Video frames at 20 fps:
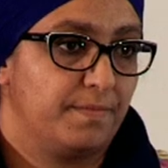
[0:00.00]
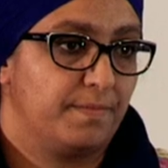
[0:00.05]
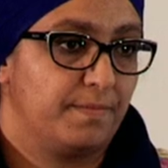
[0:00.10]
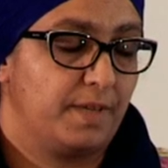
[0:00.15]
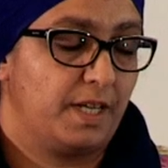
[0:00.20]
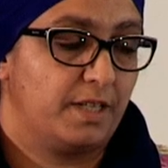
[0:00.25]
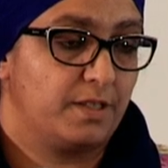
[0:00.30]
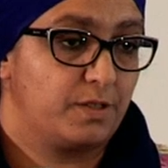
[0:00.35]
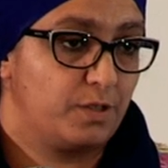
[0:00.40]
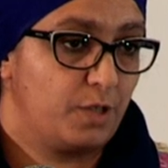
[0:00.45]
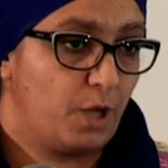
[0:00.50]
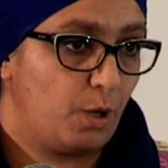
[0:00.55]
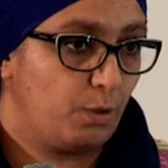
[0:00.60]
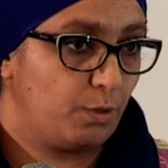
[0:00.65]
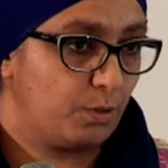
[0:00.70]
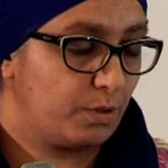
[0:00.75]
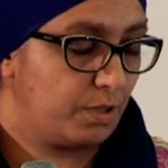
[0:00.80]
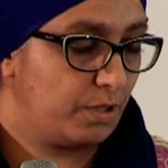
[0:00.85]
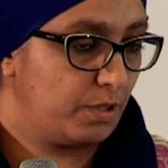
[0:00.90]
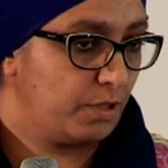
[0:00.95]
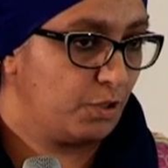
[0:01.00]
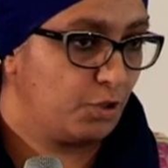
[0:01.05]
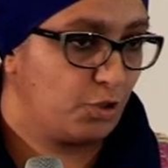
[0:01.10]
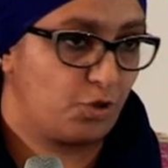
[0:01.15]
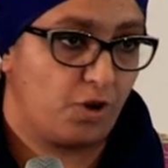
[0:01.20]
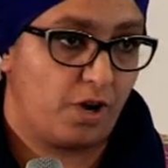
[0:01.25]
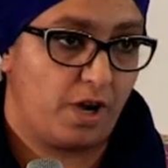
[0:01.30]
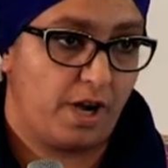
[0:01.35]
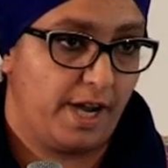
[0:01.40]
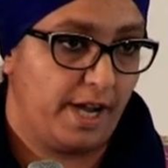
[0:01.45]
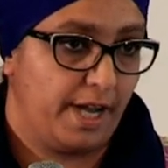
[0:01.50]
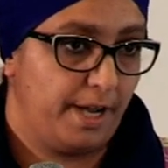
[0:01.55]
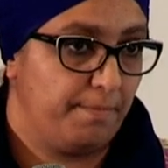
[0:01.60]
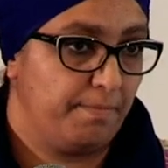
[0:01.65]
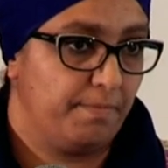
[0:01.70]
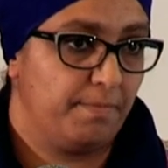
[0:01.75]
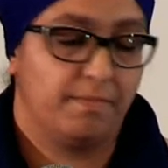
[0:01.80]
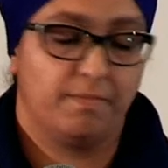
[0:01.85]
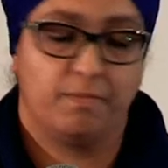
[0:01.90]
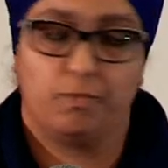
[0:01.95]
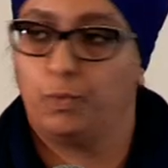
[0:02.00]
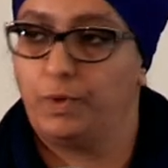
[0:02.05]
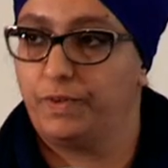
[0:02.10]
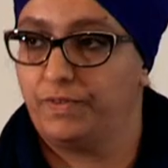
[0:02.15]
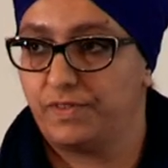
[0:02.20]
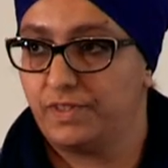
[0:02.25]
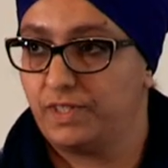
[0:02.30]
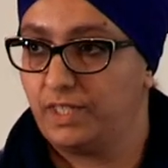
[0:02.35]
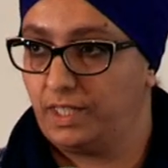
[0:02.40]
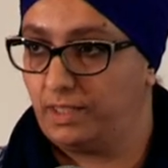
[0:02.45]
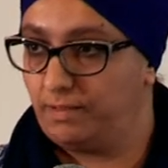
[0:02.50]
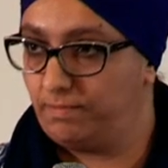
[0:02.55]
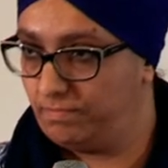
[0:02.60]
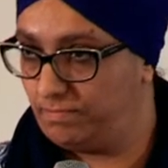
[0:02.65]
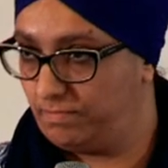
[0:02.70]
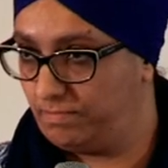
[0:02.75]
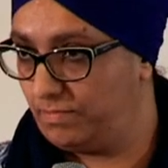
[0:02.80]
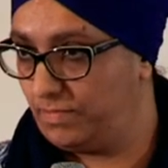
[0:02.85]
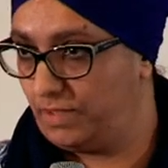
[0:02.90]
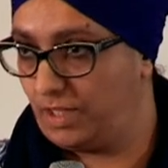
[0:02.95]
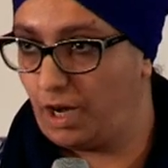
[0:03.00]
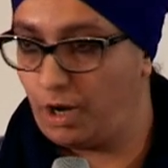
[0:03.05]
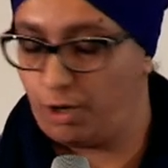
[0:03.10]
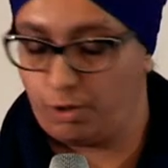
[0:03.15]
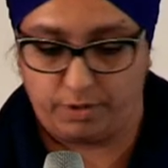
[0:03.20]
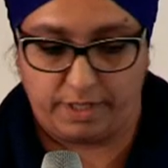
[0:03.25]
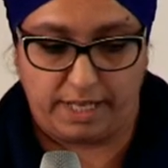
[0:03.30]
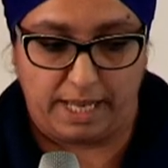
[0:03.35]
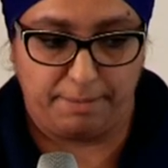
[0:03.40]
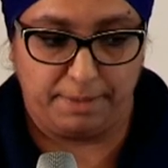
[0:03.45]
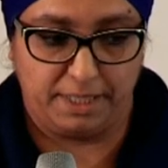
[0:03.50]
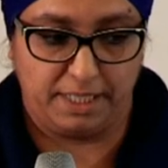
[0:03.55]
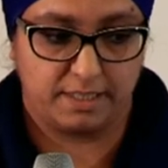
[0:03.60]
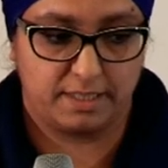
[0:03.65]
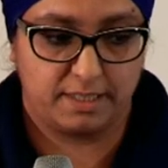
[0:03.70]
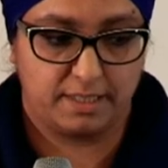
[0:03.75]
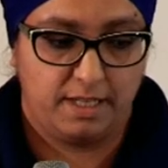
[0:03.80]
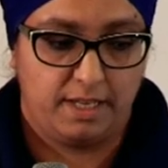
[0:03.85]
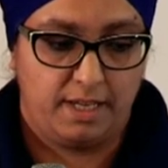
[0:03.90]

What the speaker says: assault, crime, we've seen the whole gamut.